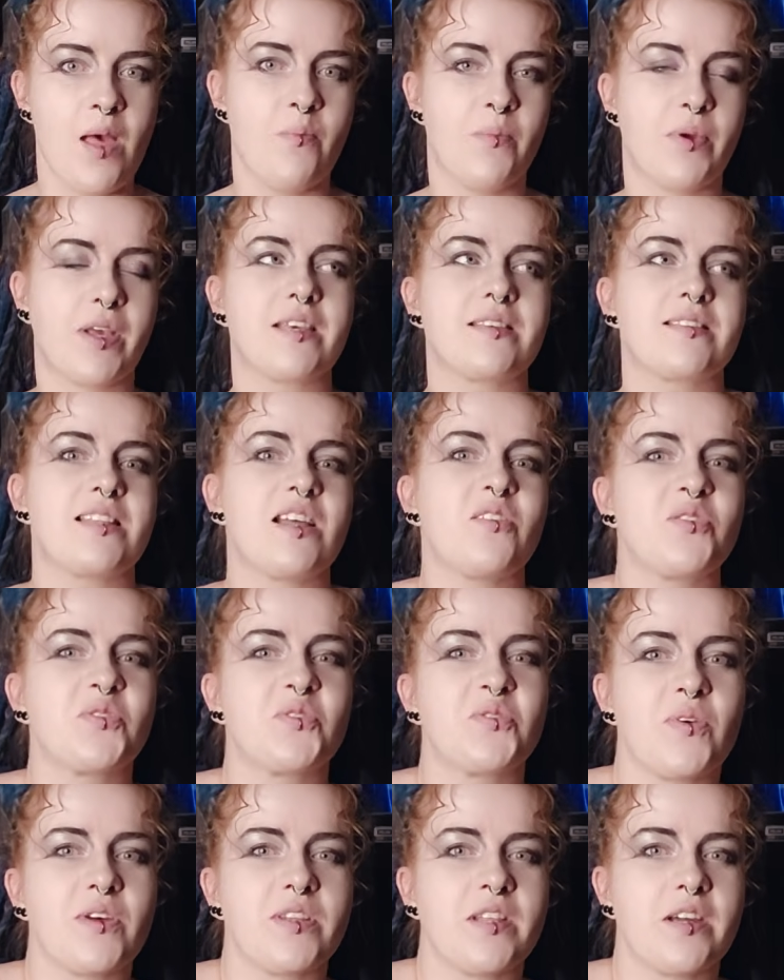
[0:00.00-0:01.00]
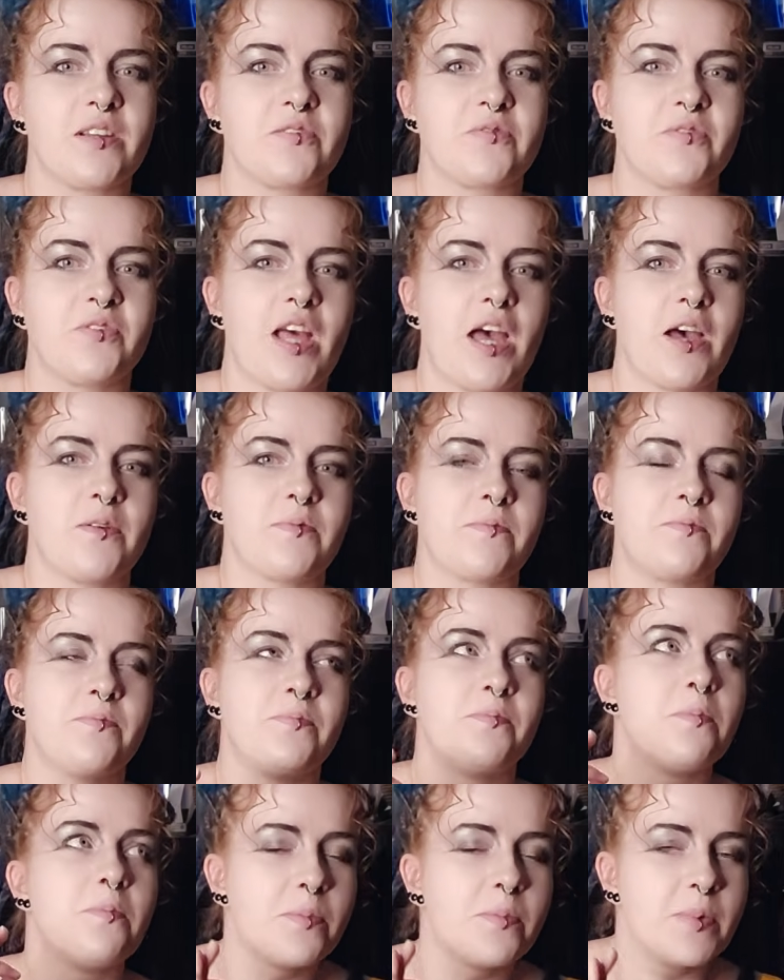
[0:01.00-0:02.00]
because those sweaters would have
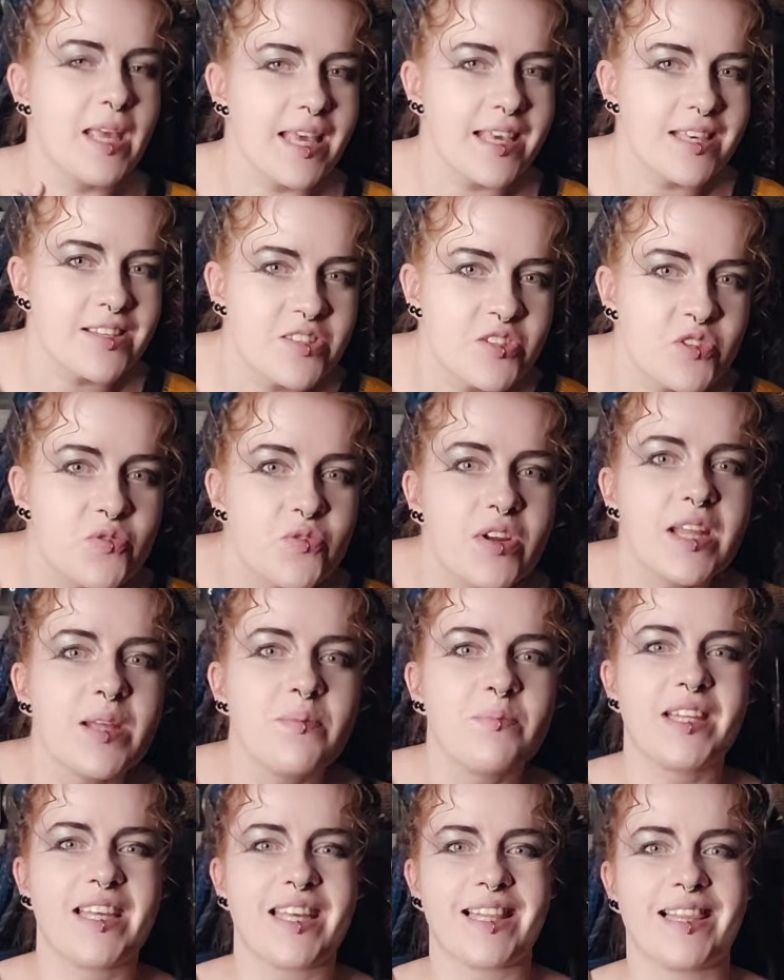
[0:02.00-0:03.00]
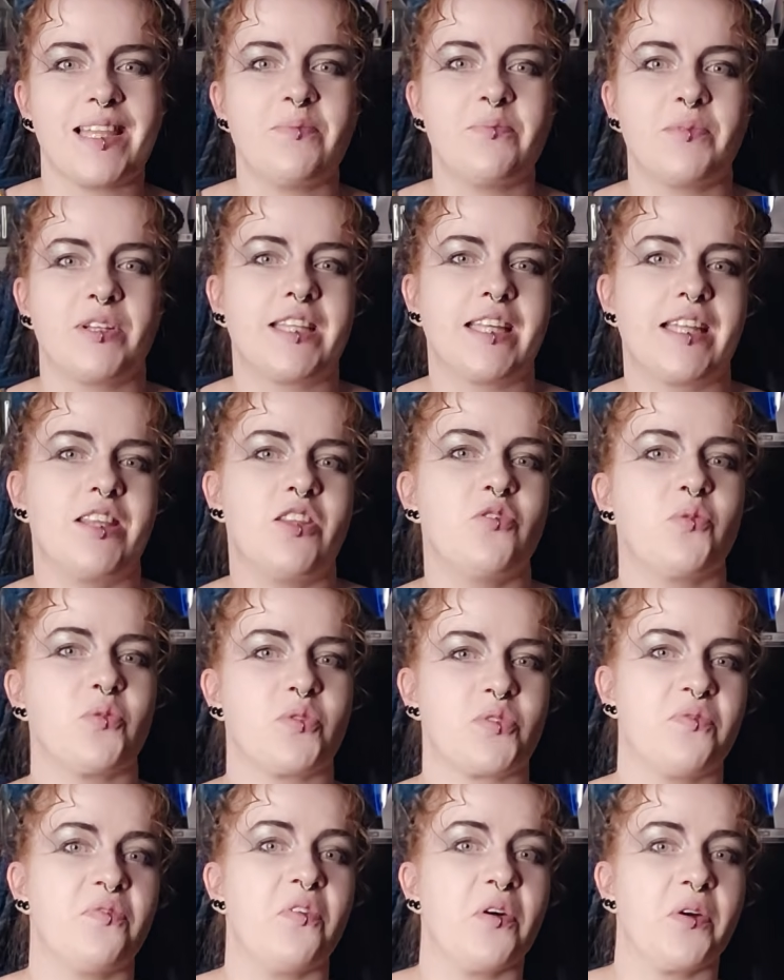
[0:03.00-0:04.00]
extremely limited
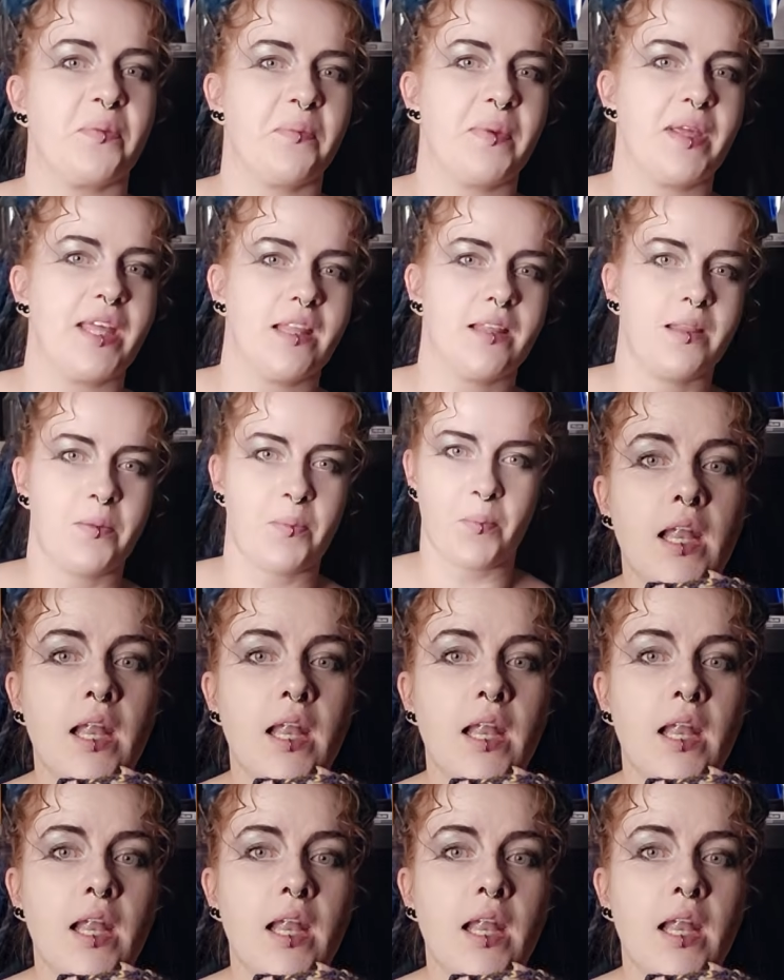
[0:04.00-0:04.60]
use for me.